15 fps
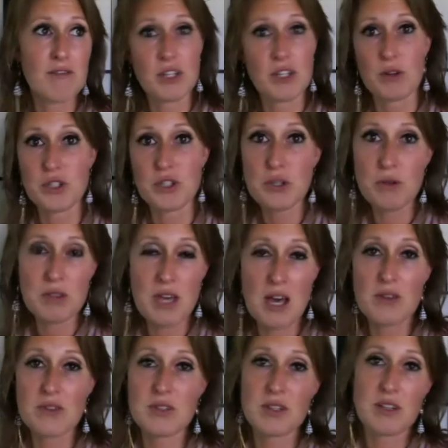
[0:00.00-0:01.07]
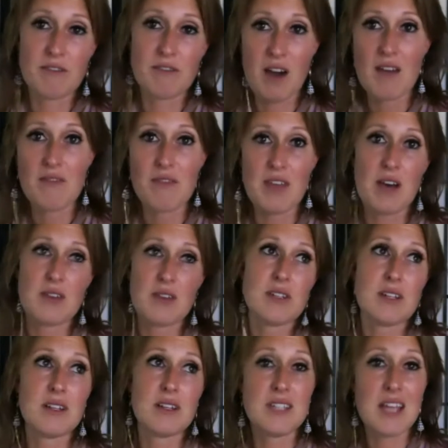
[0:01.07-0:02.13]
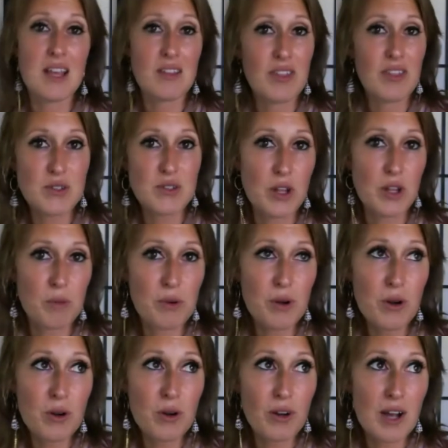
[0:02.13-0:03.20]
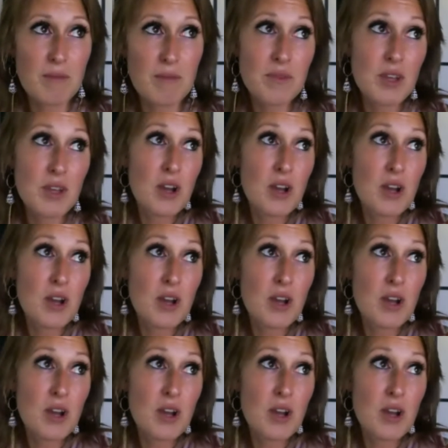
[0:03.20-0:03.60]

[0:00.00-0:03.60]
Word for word: you know, a 2,000, a 5,000, and a $10,000 program,